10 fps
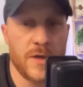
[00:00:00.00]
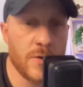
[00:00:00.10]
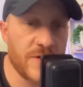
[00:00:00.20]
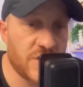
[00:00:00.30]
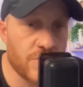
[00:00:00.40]
You
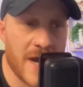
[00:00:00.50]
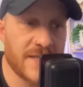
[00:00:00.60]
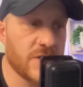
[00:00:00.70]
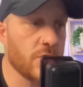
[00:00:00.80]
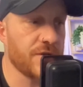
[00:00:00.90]
know, we
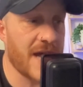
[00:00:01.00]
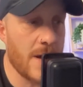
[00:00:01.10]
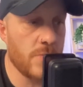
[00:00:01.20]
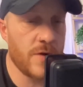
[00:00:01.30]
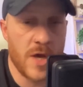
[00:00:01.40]
tried to go
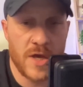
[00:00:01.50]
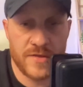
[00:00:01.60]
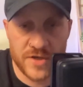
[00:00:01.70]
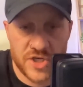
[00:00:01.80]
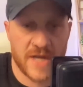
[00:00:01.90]
down
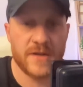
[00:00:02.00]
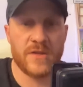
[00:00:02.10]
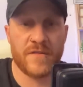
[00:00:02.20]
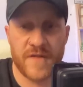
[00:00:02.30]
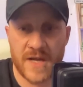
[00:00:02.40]

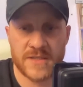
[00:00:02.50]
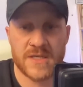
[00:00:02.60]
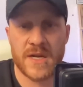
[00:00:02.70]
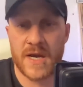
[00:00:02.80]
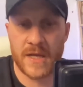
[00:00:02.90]
the
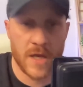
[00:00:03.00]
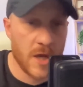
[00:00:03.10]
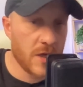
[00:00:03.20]
flanks tonight.